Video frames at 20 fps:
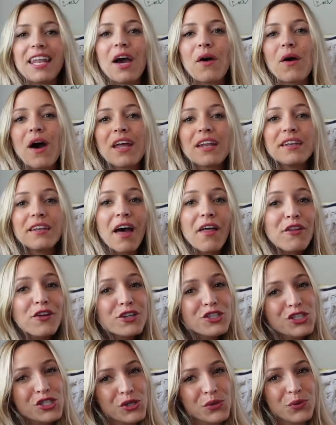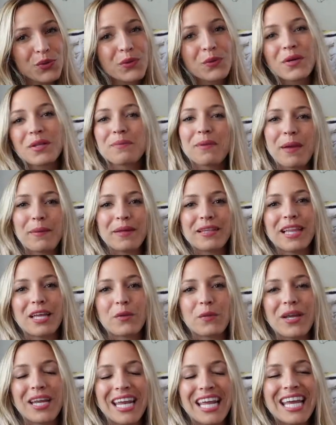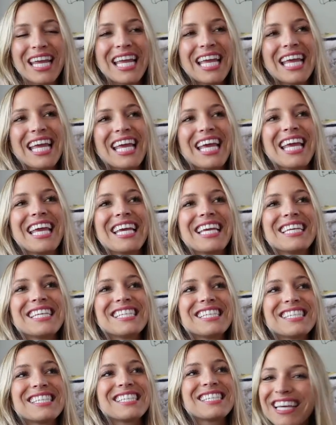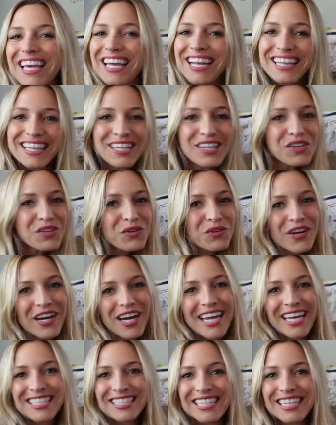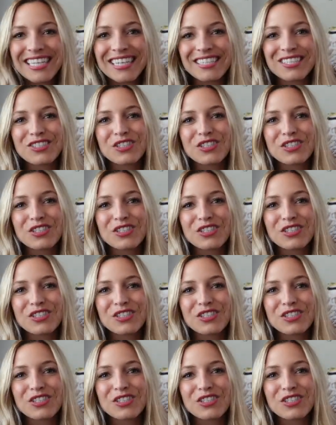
Now, another do with baby led weaning is get a little crazy.